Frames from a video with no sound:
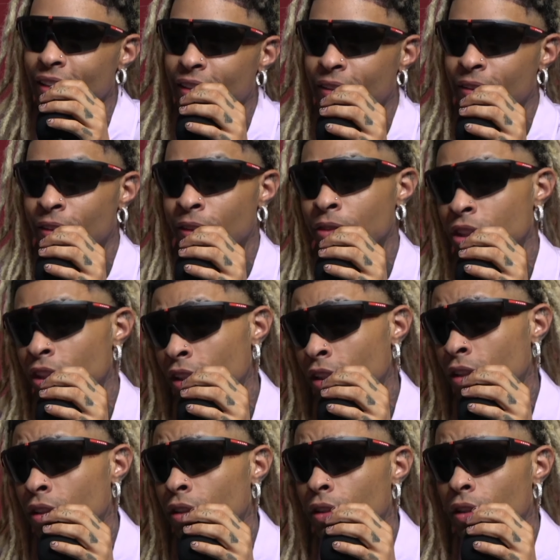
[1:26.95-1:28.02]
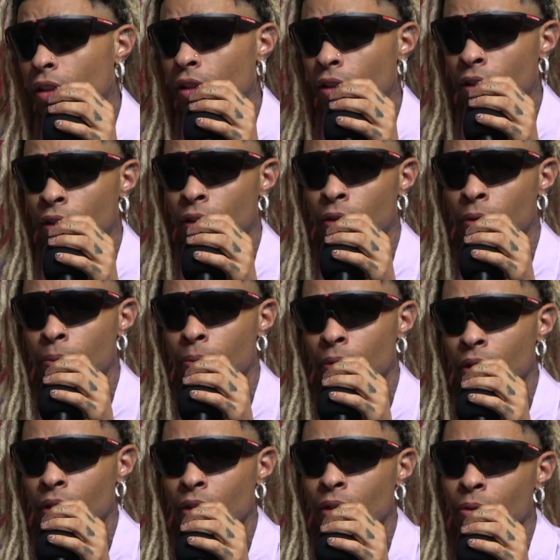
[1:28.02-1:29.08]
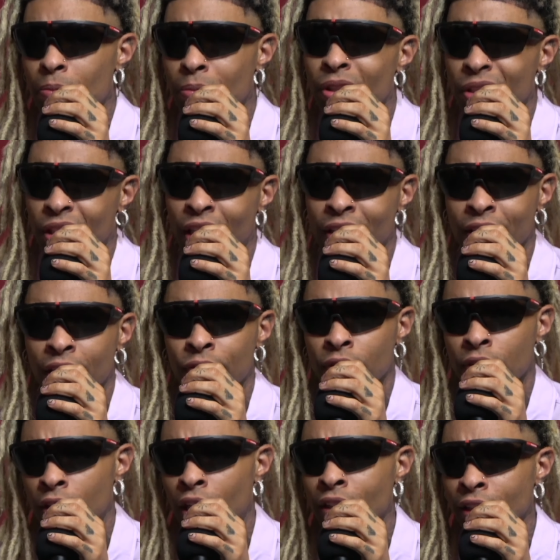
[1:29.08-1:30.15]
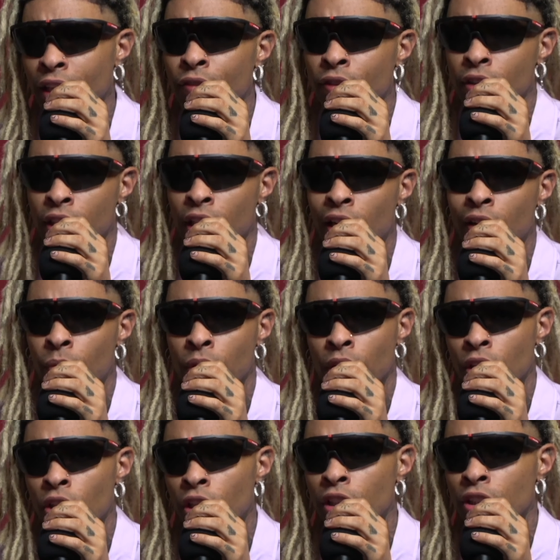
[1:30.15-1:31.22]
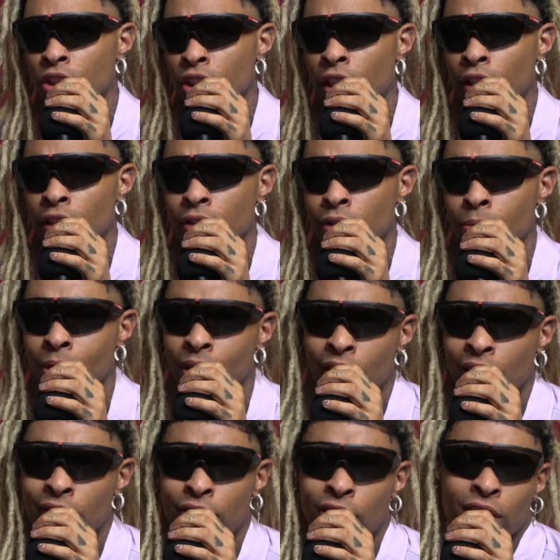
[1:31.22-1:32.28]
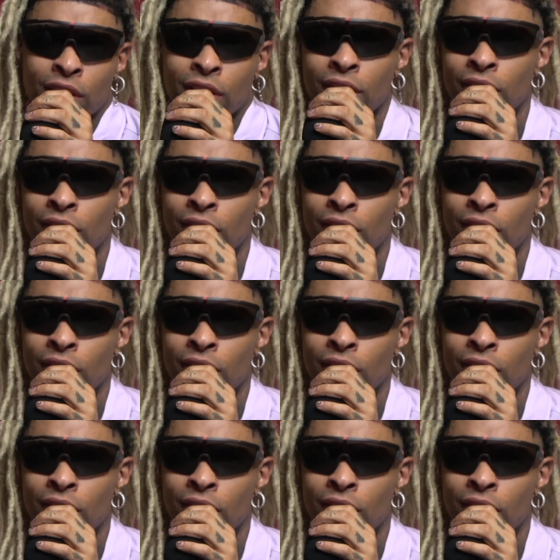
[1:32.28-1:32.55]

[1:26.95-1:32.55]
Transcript: You know what I'm saying? Um, but I definitely, I definitely have one of the hardest tags. Oh my God, Ronny!